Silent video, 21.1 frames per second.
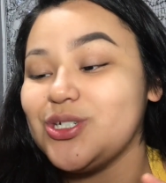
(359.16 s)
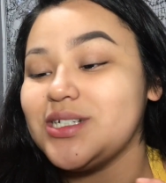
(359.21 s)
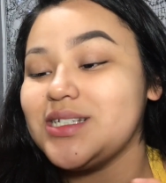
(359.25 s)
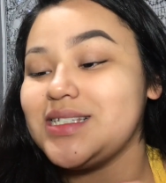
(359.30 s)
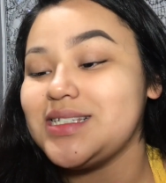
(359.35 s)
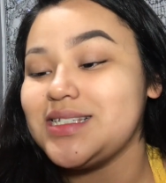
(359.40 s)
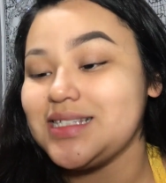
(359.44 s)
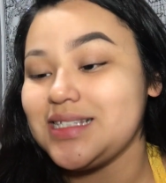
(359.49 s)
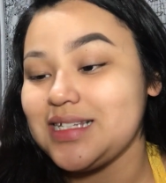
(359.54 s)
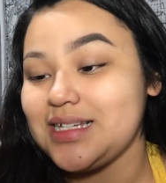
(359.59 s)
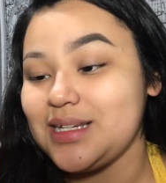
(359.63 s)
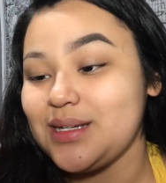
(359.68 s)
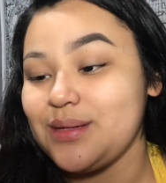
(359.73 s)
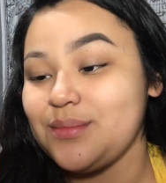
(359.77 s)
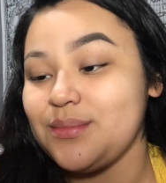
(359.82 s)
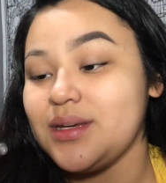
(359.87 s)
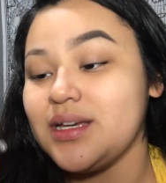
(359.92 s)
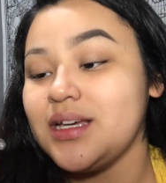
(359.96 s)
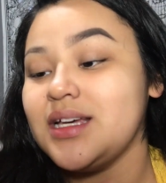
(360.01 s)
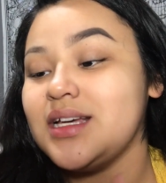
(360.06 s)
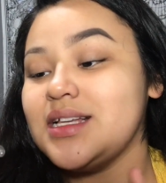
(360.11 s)

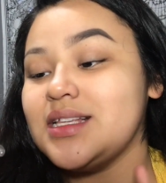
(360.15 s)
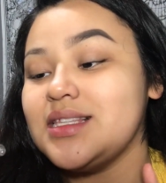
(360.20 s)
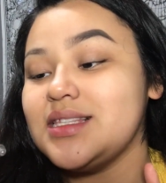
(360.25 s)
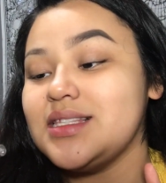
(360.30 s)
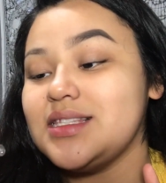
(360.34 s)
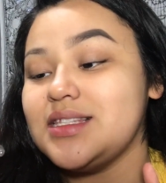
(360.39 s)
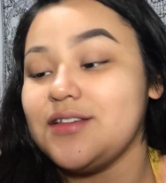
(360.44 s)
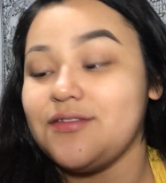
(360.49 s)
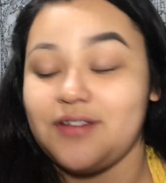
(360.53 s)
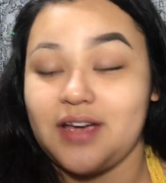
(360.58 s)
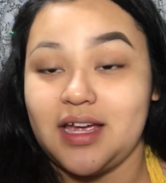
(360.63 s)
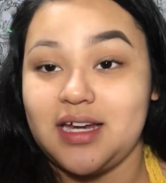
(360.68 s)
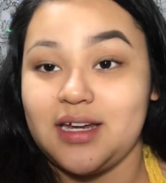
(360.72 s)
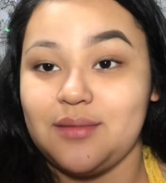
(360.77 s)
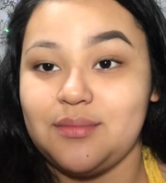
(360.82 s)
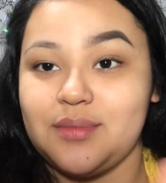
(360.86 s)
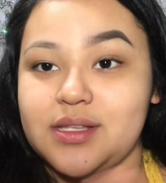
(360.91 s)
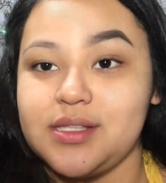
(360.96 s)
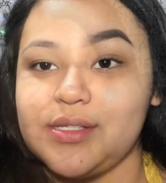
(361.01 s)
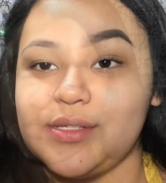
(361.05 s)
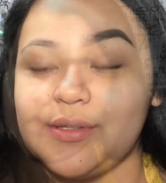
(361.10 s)
Slim defining
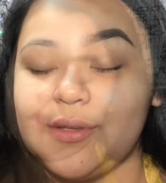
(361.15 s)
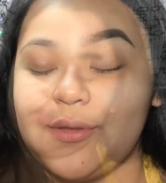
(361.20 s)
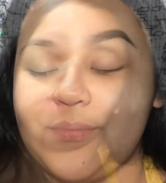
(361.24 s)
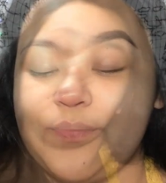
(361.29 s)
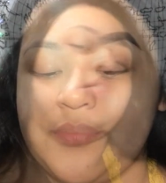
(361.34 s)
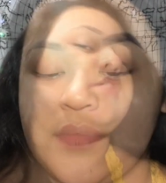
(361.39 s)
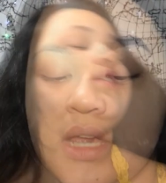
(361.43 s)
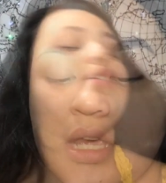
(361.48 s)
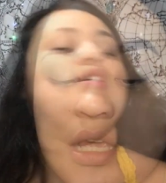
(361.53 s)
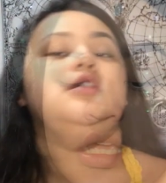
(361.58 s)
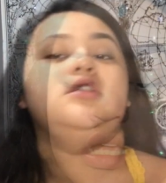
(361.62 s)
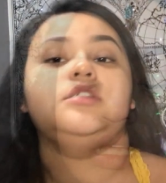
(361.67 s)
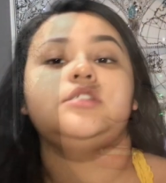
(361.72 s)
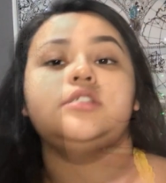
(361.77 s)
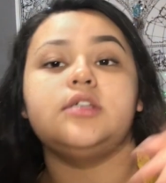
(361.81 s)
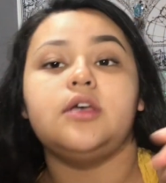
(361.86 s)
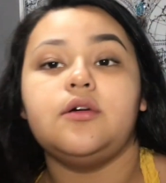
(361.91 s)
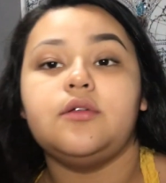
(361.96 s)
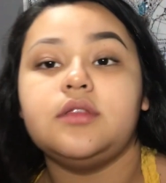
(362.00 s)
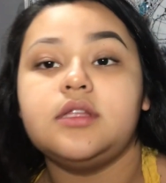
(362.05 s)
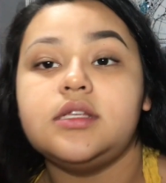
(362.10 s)
pencil.
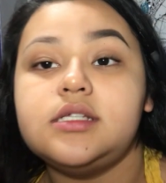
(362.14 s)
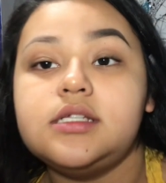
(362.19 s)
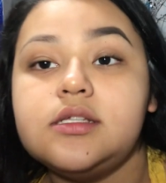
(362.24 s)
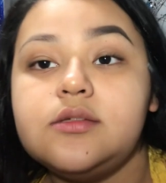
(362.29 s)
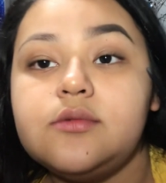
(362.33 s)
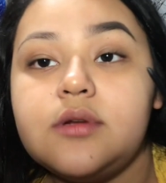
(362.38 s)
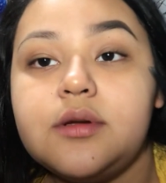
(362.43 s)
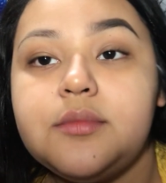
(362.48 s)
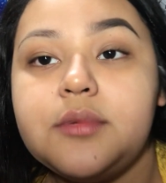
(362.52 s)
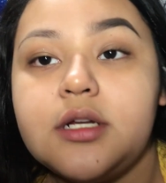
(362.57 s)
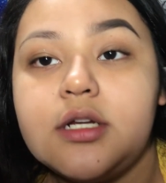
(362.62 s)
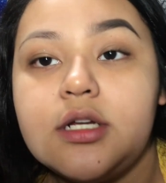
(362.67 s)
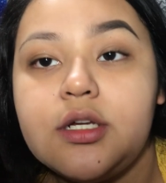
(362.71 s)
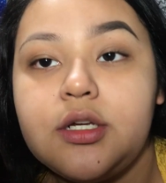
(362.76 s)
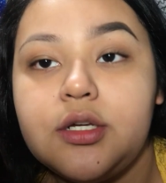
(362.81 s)
So this is what I'm going to